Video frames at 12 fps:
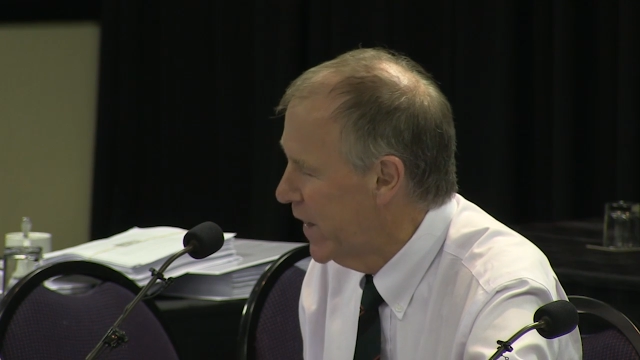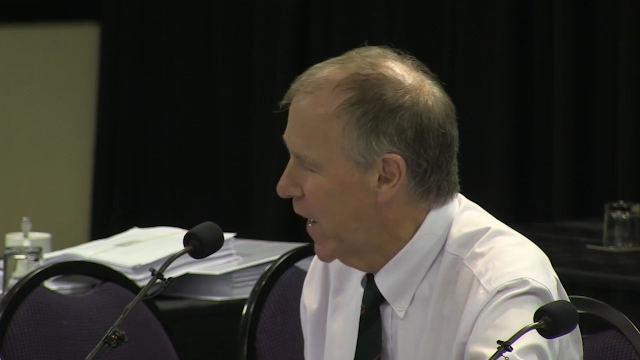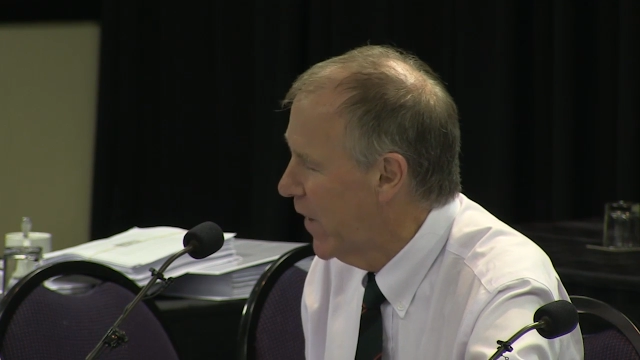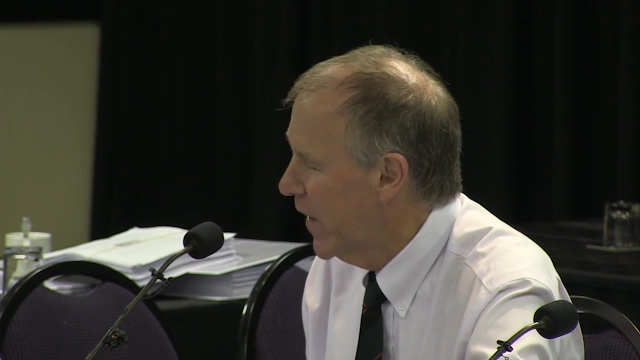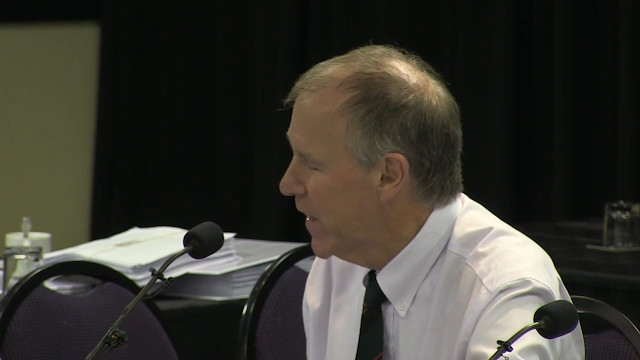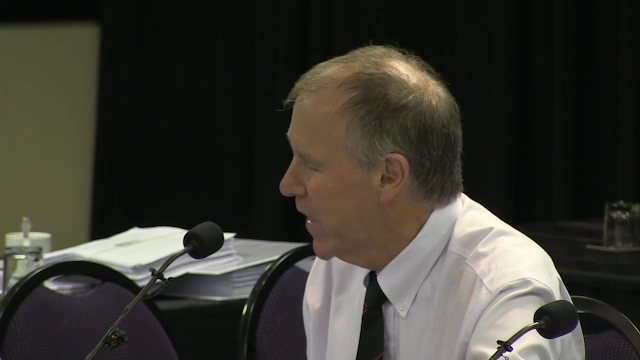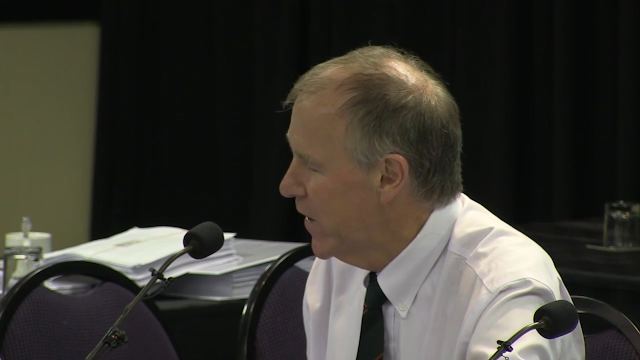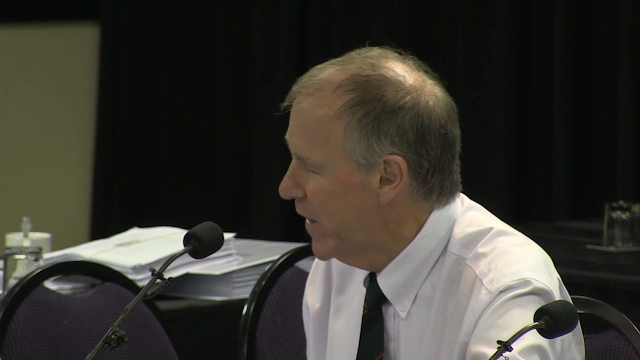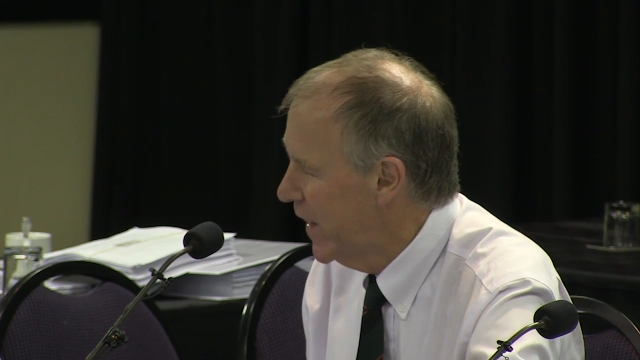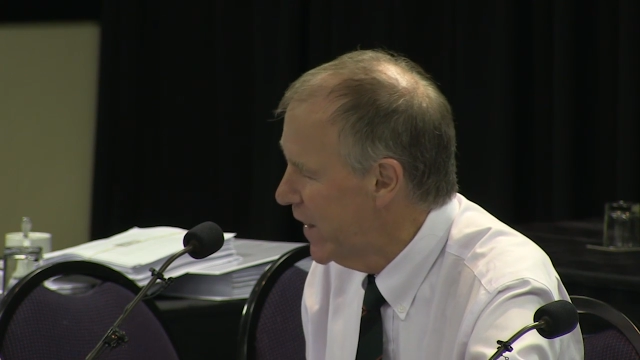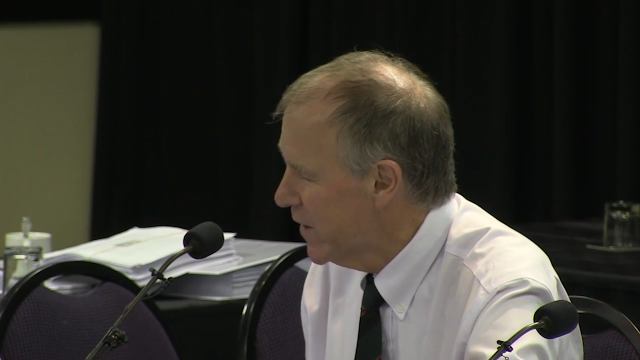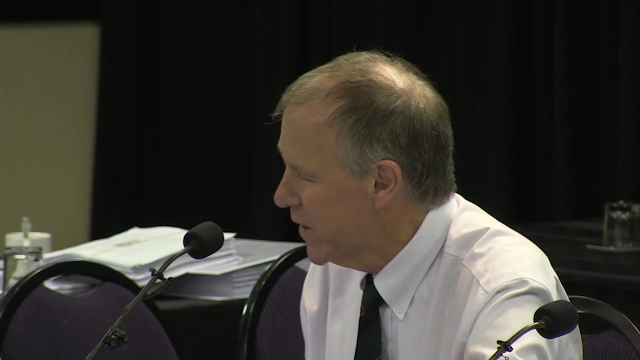Now they go and
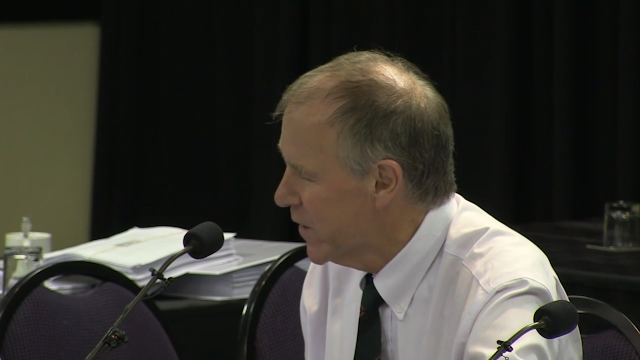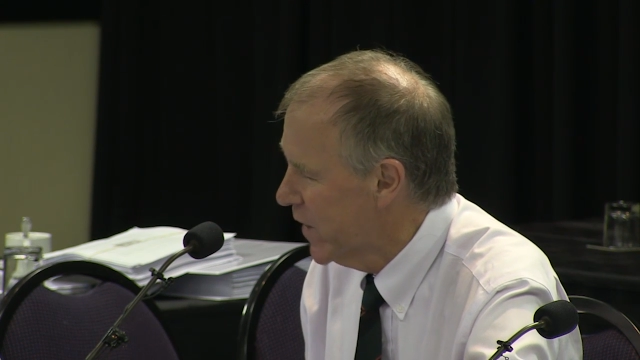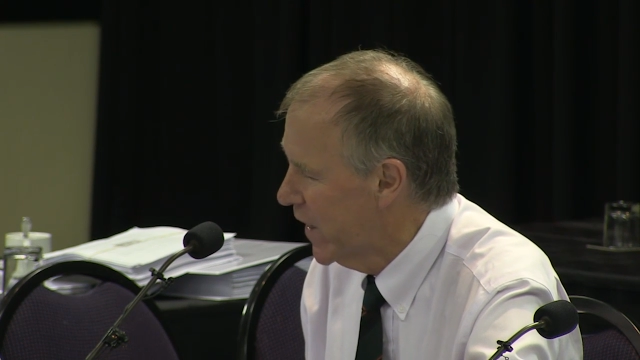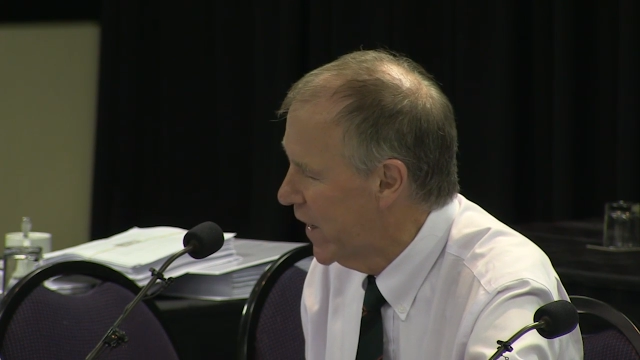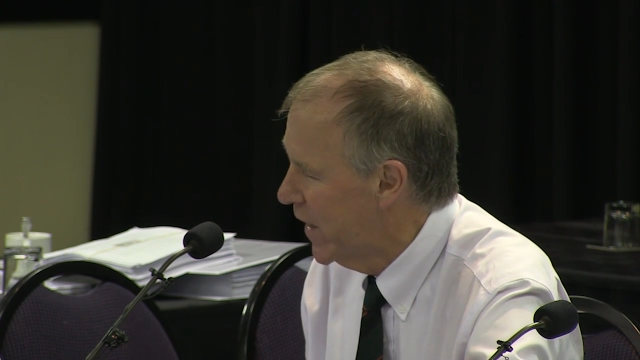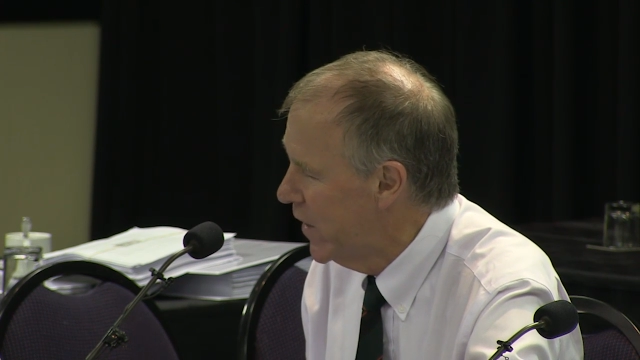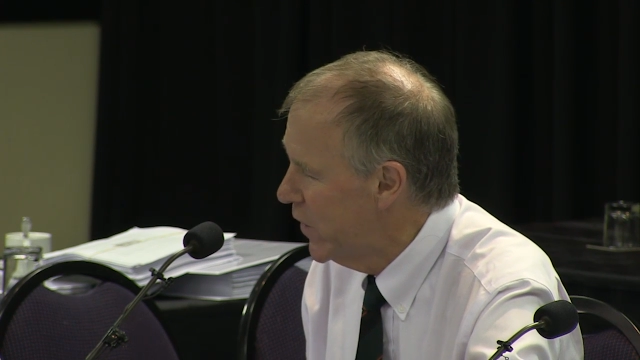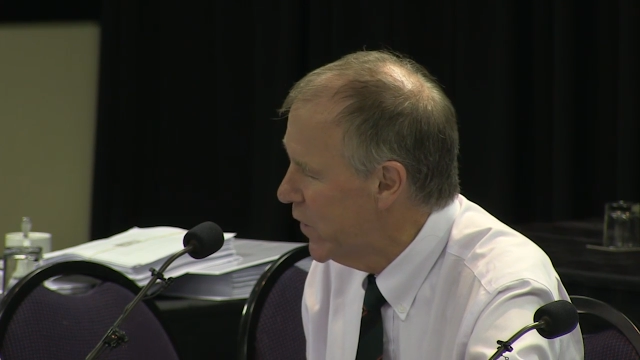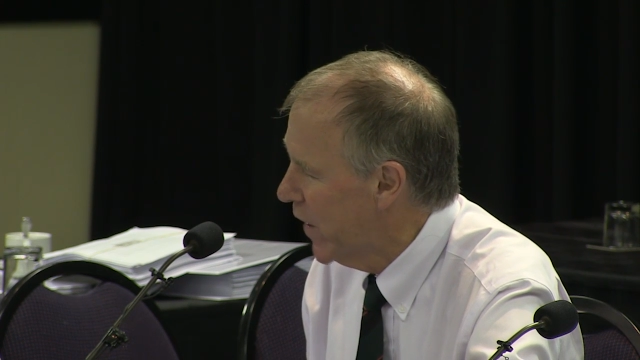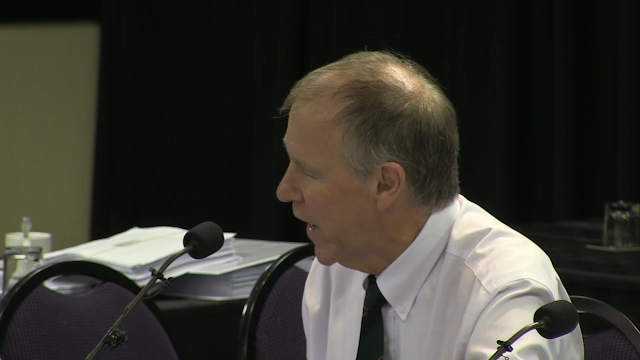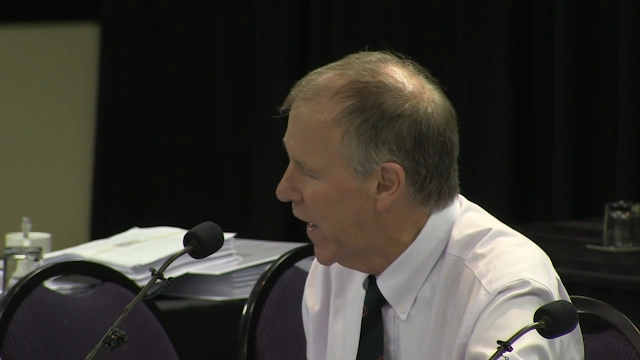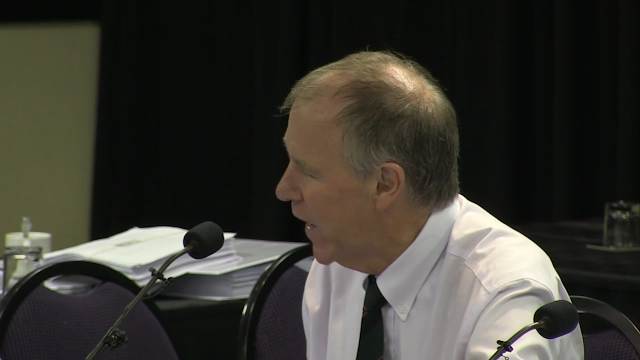
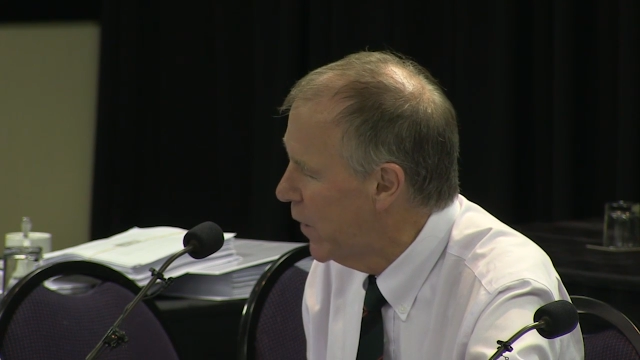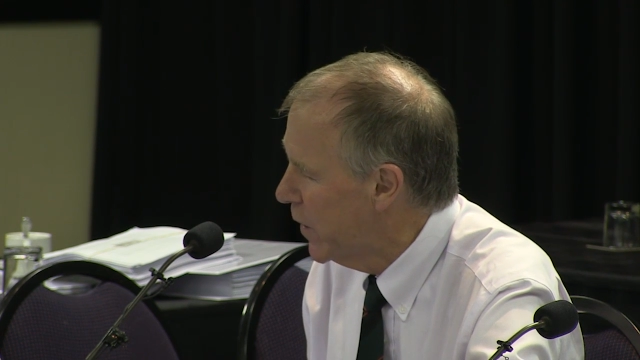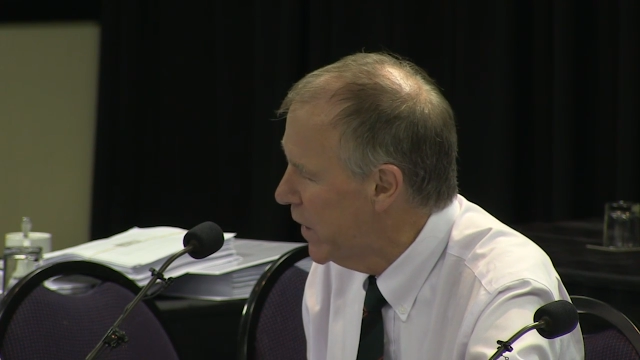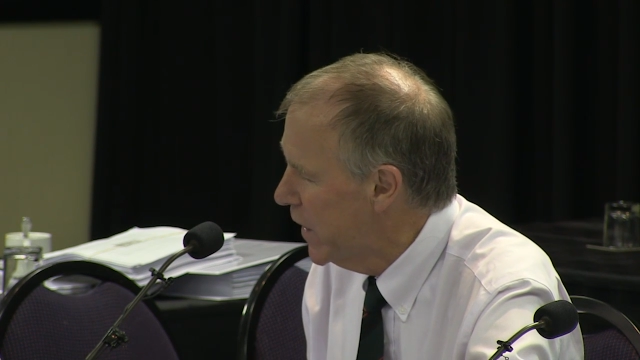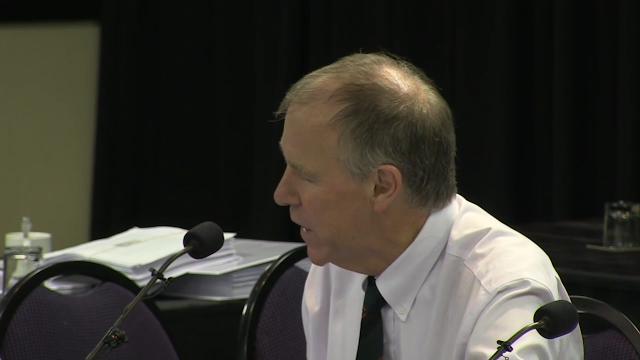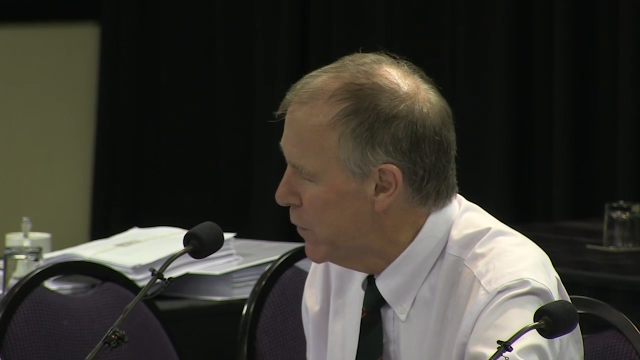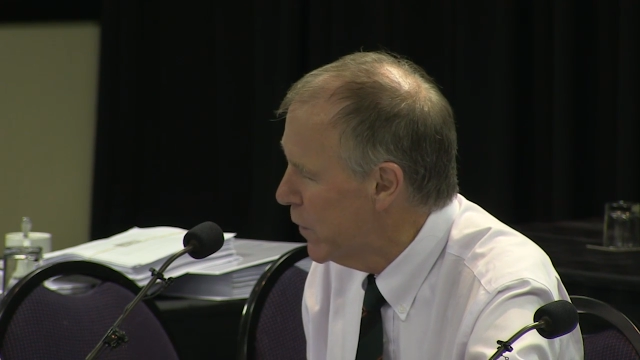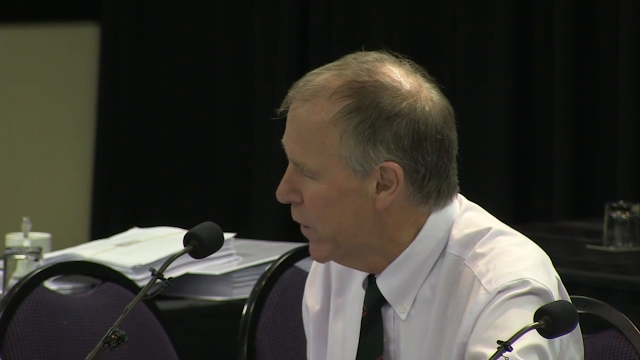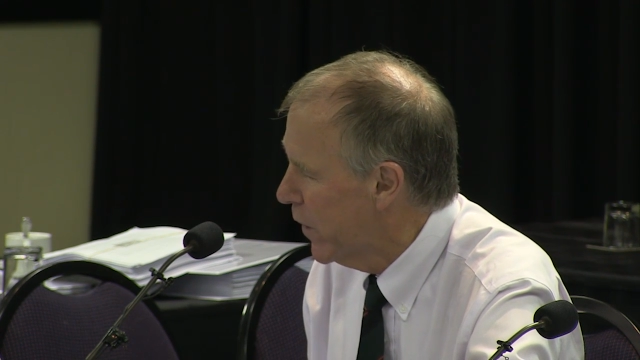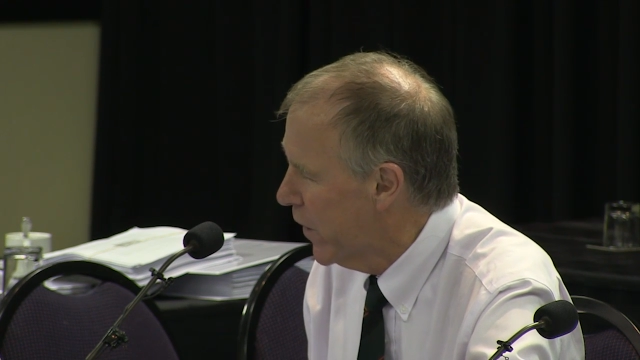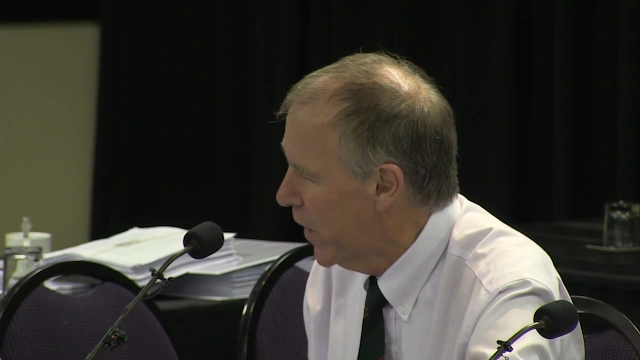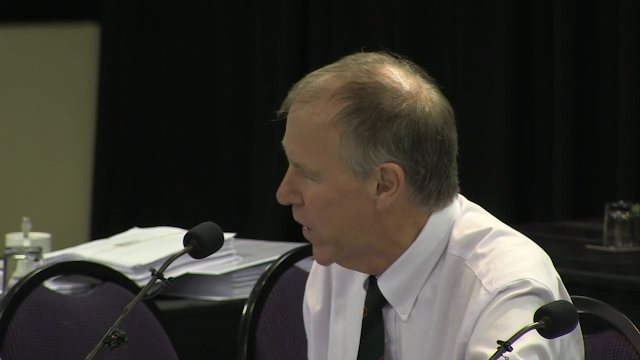exercise, and
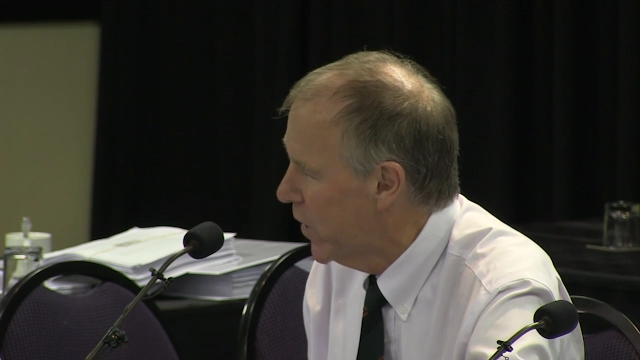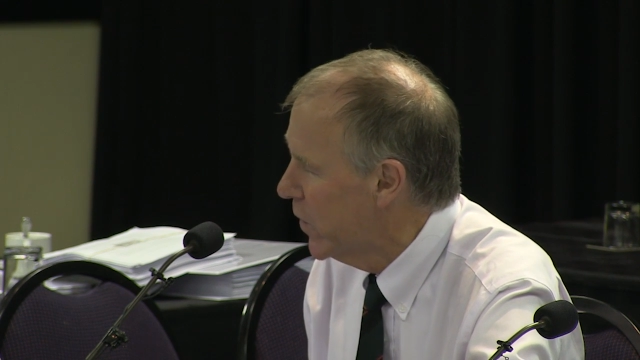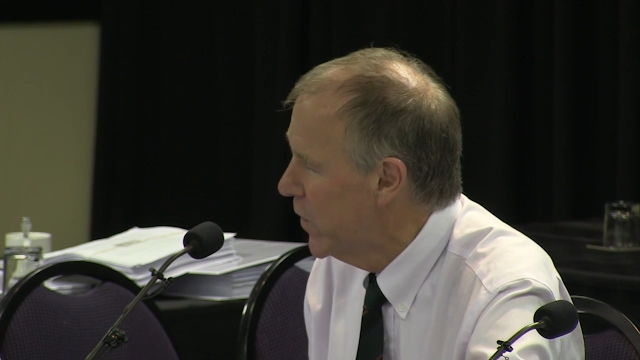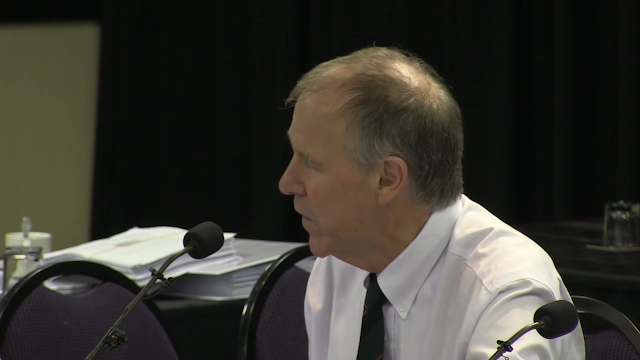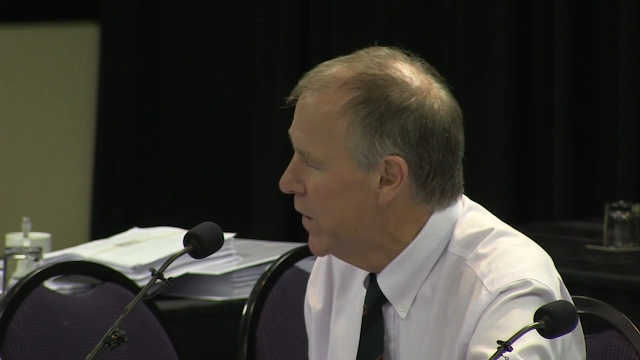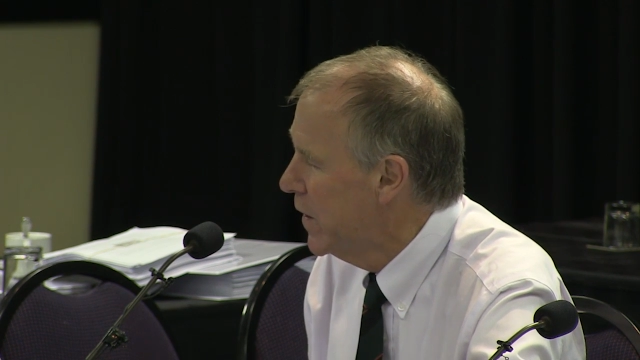even though